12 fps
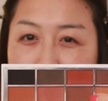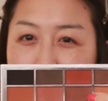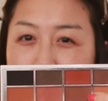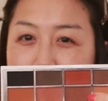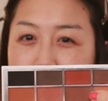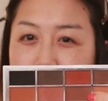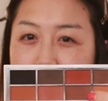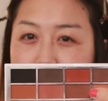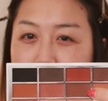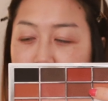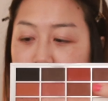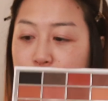She doesn't
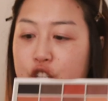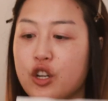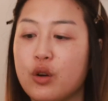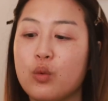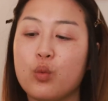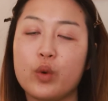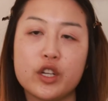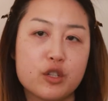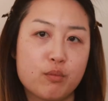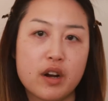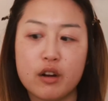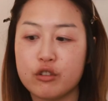exactly show
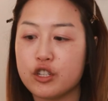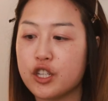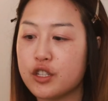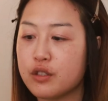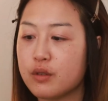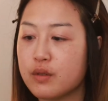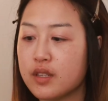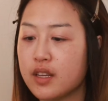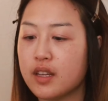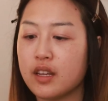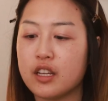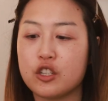which brown she's
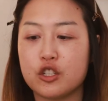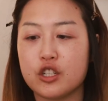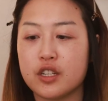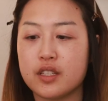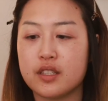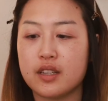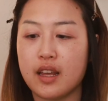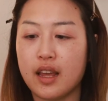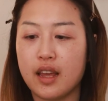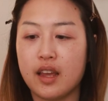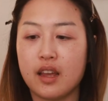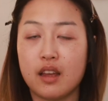using, it's just
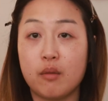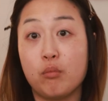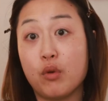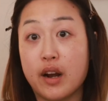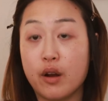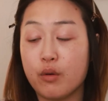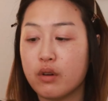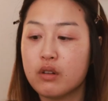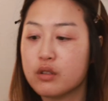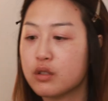a brown.